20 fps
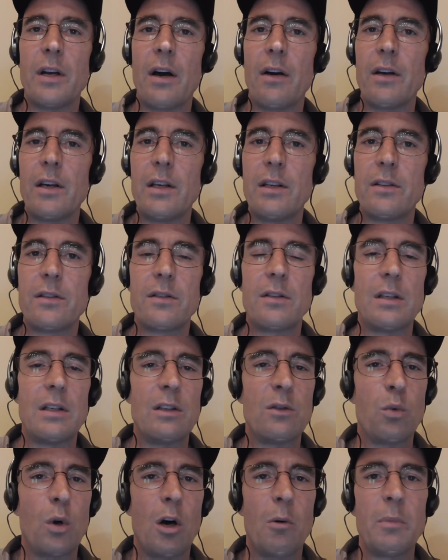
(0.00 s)
Now he's
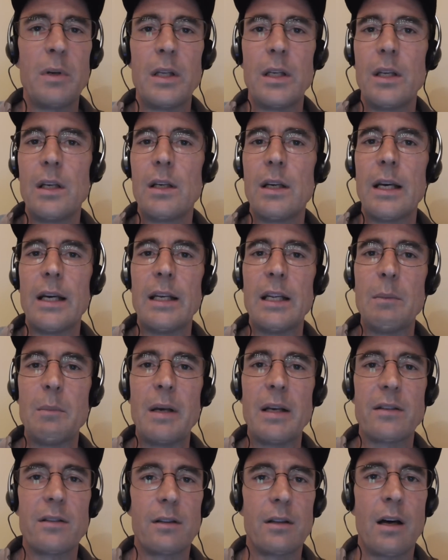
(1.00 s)
well-meaning and he
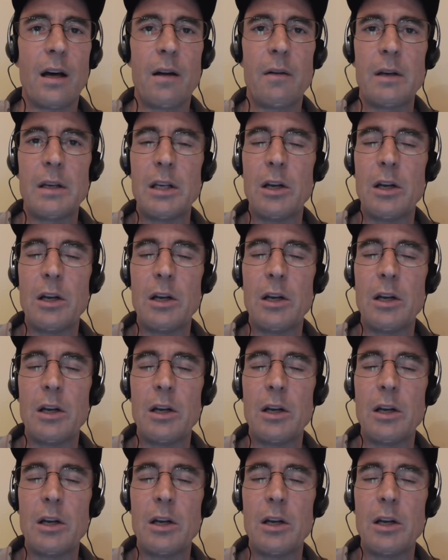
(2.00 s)
makes a lot of,